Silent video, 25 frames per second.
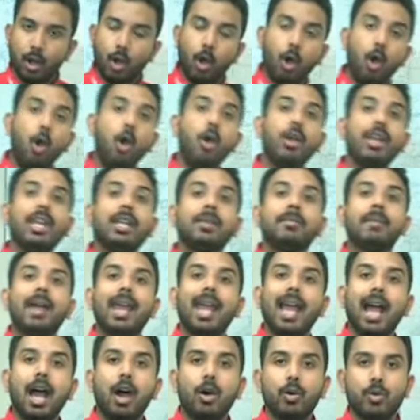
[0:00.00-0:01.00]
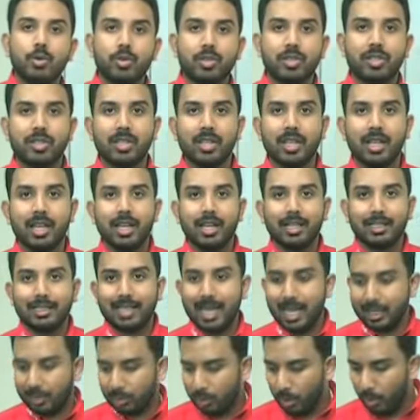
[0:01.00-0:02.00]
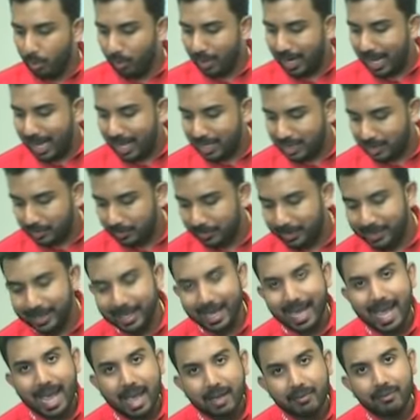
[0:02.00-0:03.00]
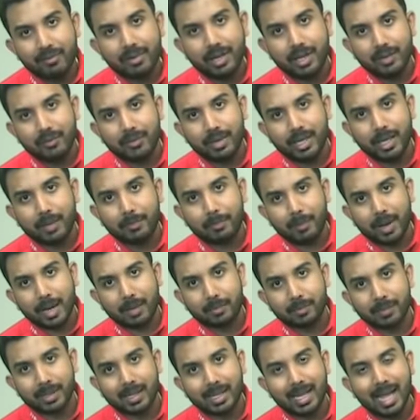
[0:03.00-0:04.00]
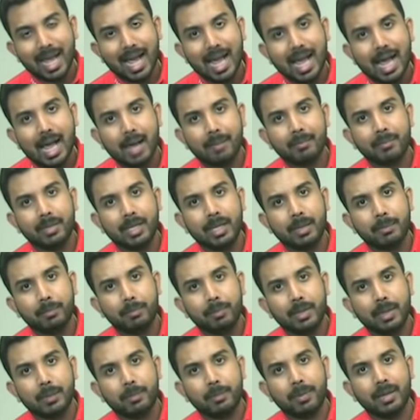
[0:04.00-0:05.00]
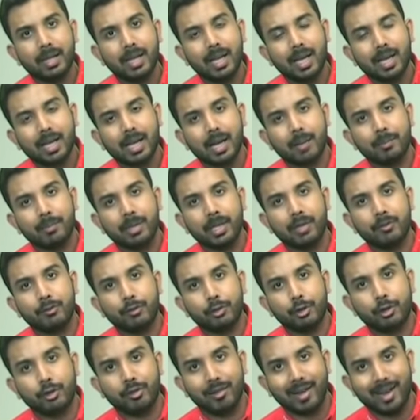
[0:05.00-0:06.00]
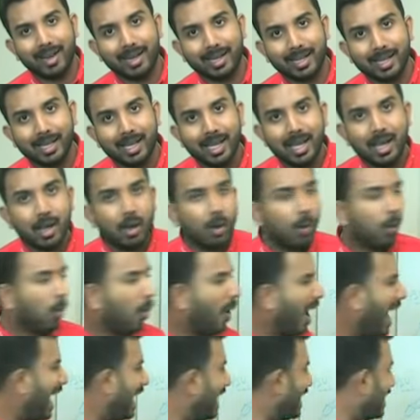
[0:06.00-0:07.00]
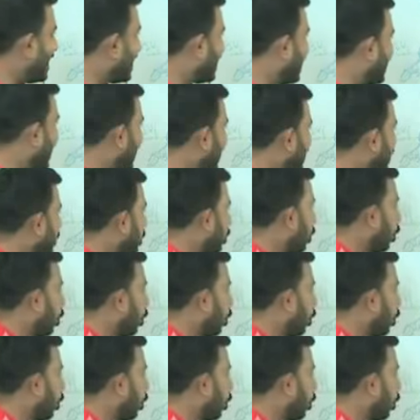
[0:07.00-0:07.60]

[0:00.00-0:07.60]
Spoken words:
or in my house, Dato will ask me every week, Pathman, how many people are coming for training? Why is this